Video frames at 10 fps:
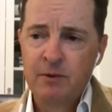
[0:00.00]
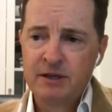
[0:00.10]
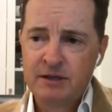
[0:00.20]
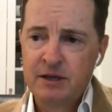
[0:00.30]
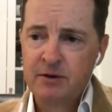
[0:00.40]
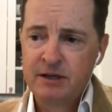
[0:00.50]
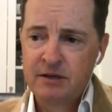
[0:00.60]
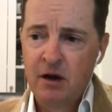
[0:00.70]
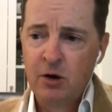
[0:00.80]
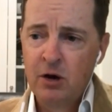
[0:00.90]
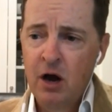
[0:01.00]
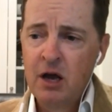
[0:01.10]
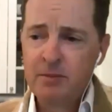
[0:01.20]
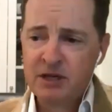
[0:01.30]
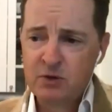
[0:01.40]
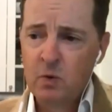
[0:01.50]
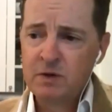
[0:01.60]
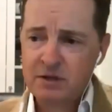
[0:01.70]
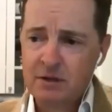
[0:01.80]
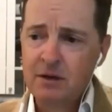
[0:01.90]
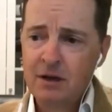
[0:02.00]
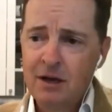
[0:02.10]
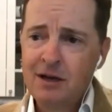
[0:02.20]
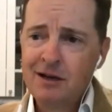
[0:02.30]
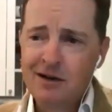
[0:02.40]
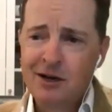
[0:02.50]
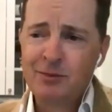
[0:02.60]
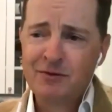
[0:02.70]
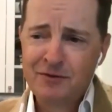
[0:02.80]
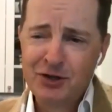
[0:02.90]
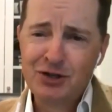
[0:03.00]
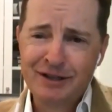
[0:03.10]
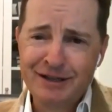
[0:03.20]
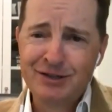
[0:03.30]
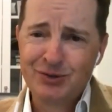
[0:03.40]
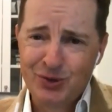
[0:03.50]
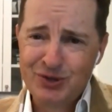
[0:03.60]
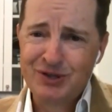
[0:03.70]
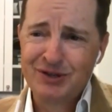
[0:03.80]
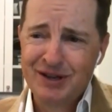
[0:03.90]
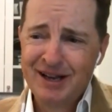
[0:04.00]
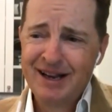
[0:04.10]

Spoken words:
West series. I am exhausted. I'm officially exhausted.